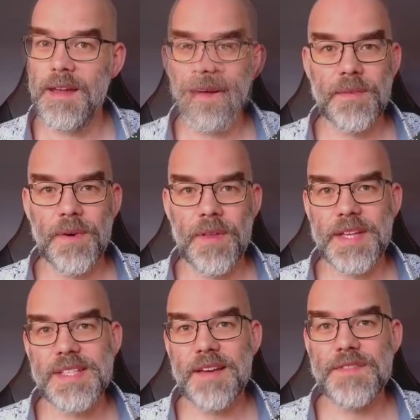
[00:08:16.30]
Now all
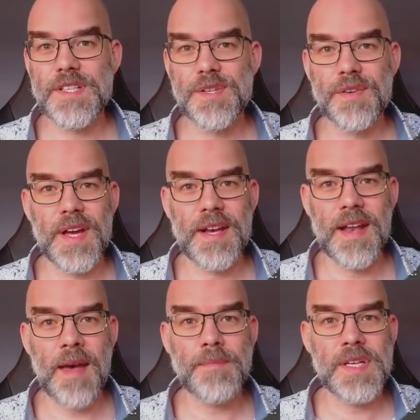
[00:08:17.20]
that's left is to create
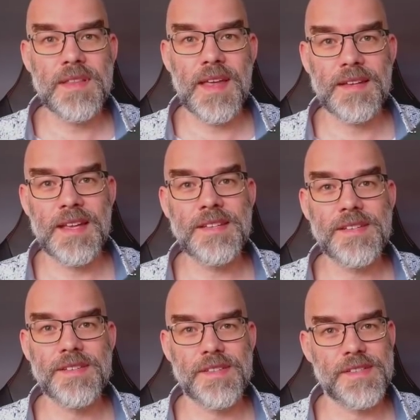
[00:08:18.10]
an empty that
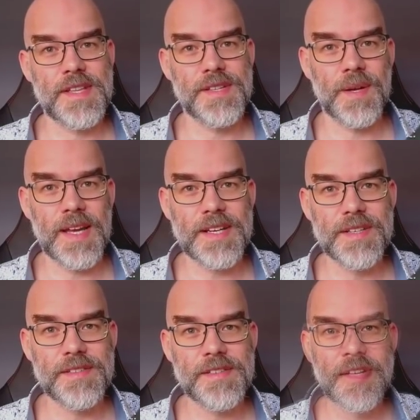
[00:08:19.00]
instances these
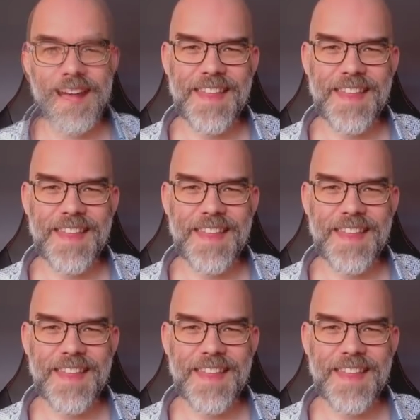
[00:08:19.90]
collections